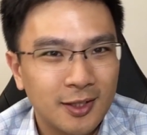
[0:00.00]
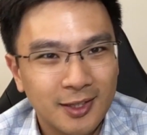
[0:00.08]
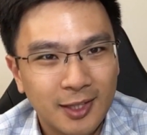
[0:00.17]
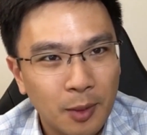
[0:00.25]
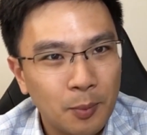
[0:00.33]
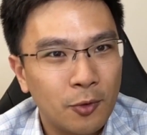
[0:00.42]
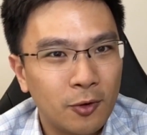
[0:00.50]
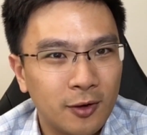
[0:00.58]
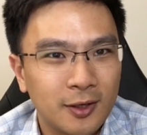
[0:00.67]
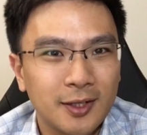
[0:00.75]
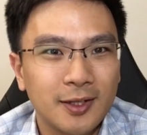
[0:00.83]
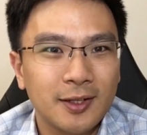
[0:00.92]

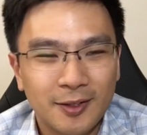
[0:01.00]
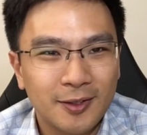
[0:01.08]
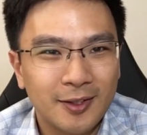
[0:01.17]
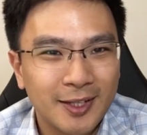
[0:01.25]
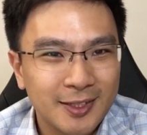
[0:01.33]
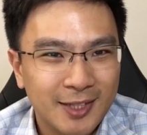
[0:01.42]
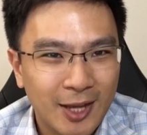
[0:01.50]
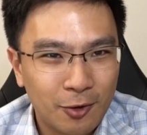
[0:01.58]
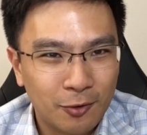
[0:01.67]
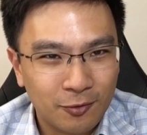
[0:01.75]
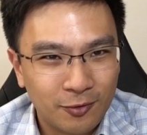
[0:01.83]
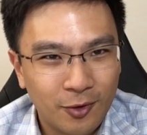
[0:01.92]
temporary
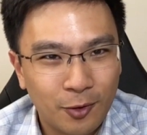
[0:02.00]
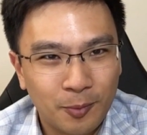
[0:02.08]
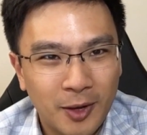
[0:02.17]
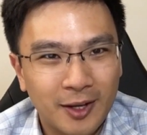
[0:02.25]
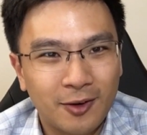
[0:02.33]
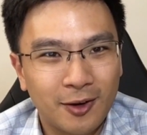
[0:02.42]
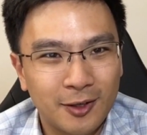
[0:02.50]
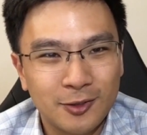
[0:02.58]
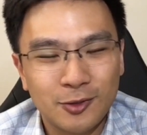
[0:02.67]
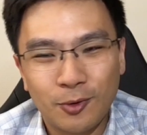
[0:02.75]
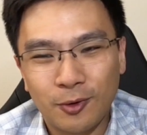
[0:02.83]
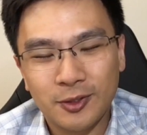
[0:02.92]
discount on my credit
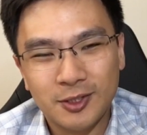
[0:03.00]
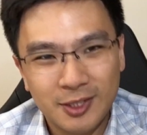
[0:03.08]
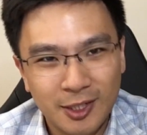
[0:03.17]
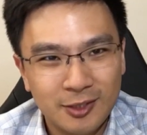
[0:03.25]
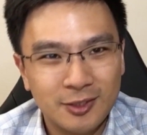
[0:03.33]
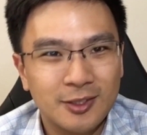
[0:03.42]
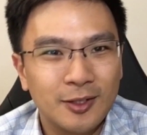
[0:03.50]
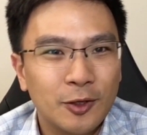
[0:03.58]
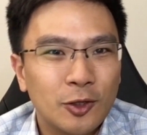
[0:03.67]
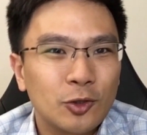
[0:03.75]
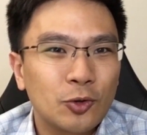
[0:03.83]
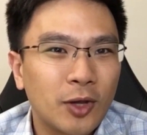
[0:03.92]
score just
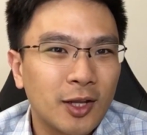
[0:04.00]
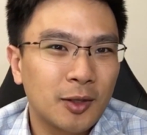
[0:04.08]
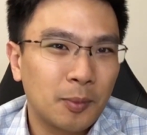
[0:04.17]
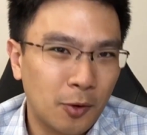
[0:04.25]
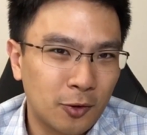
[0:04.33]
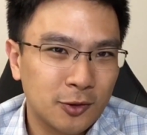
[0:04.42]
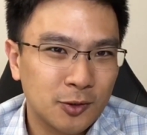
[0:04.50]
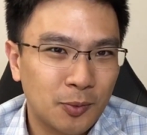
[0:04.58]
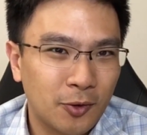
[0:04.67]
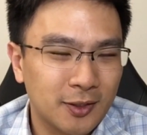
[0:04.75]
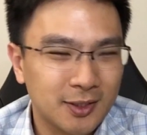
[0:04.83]
to get the bonus points.